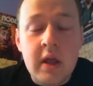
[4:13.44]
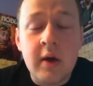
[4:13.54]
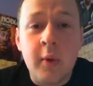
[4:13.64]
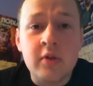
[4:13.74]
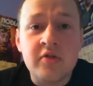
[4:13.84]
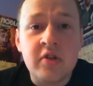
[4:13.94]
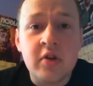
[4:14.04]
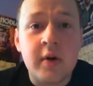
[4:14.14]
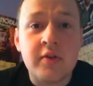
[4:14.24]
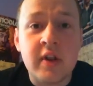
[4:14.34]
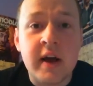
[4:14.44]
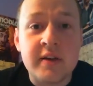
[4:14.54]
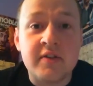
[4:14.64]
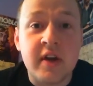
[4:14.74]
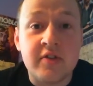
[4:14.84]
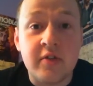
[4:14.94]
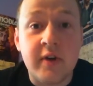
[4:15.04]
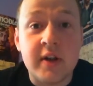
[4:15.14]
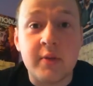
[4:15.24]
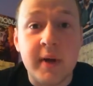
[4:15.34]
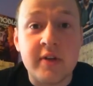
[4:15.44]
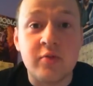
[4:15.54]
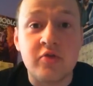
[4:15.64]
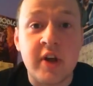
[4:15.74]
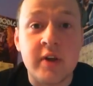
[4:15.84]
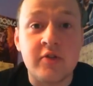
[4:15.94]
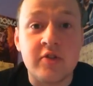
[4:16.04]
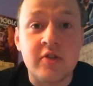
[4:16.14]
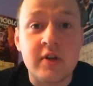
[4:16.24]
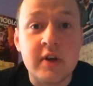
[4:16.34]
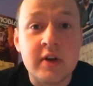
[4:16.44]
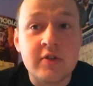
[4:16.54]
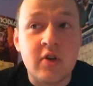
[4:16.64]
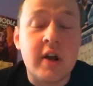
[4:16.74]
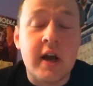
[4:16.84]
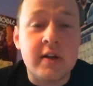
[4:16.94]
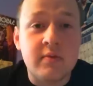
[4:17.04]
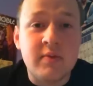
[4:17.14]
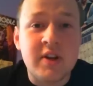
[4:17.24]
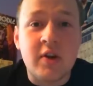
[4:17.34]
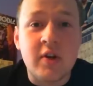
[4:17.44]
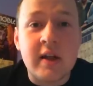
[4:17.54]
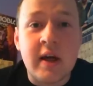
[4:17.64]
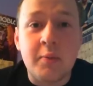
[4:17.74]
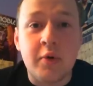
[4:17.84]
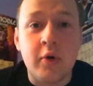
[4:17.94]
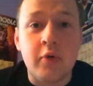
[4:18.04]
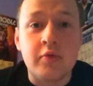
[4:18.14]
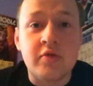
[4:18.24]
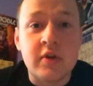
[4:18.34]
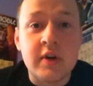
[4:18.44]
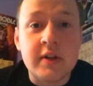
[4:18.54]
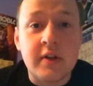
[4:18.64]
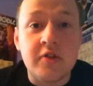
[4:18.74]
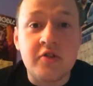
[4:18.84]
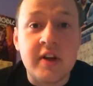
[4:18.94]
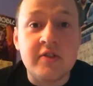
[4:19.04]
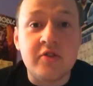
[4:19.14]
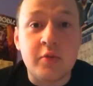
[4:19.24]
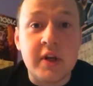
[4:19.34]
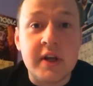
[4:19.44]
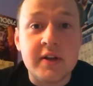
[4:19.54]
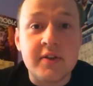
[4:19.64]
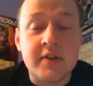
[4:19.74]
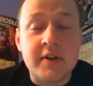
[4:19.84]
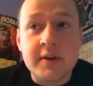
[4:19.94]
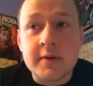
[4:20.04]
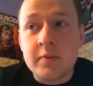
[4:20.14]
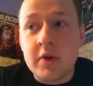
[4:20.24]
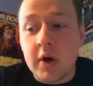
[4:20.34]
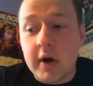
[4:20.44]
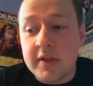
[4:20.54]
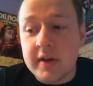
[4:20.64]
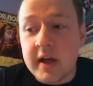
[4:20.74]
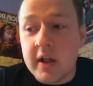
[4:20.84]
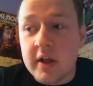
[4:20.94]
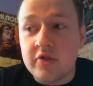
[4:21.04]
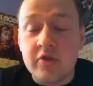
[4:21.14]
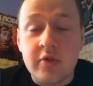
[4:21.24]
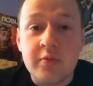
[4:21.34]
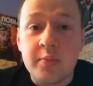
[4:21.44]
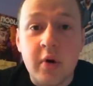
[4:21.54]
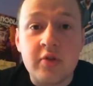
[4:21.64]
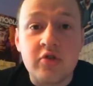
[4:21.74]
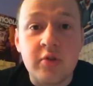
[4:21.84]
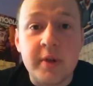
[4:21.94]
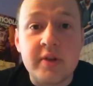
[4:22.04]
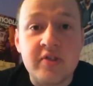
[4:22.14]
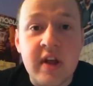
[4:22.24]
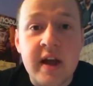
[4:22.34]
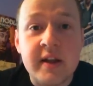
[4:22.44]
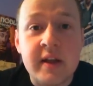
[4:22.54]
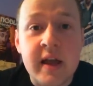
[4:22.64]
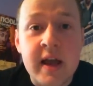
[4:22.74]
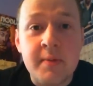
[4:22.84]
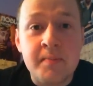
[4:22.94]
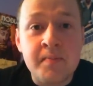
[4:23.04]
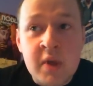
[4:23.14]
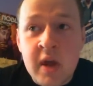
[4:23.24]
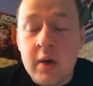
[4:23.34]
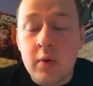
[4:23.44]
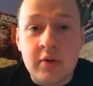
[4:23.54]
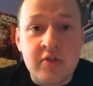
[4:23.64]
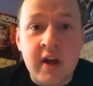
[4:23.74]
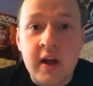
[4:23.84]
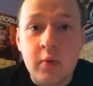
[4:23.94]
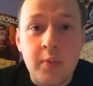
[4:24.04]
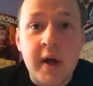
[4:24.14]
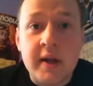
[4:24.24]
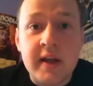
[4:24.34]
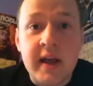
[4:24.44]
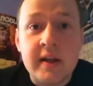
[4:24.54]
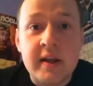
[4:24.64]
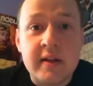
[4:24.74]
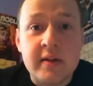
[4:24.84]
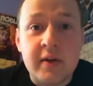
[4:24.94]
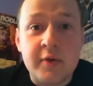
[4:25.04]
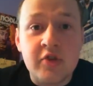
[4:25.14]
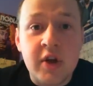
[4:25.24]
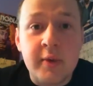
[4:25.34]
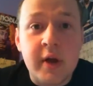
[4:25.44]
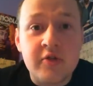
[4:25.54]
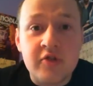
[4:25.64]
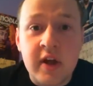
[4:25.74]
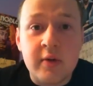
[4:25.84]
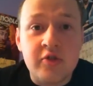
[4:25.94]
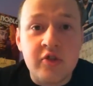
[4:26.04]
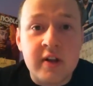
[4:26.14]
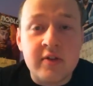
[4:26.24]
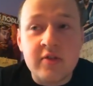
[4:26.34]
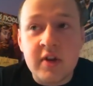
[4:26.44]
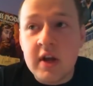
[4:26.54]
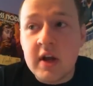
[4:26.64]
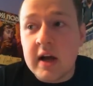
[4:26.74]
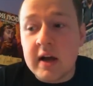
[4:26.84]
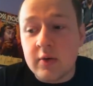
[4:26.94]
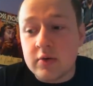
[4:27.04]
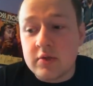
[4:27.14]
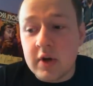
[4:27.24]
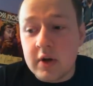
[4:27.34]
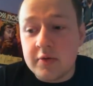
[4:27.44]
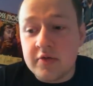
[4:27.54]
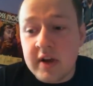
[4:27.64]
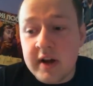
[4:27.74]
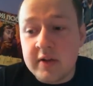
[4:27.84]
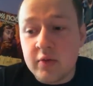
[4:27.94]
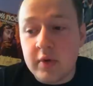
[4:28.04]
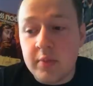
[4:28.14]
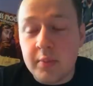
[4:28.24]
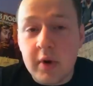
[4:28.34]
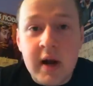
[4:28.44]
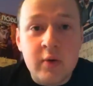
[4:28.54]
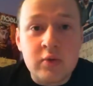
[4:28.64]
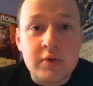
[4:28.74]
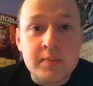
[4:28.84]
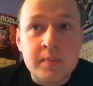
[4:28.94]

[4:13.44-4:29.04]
And what does he do after that? He decides to finally make some changes. So I kind of, you know, that proves that the changes were needed. You know, I think Elhazjouf probably should have been starting the game. I wouldn't have started with Paddy Kenny. I'd have given Jamie Ashdown a chance. I would not have started with Brown.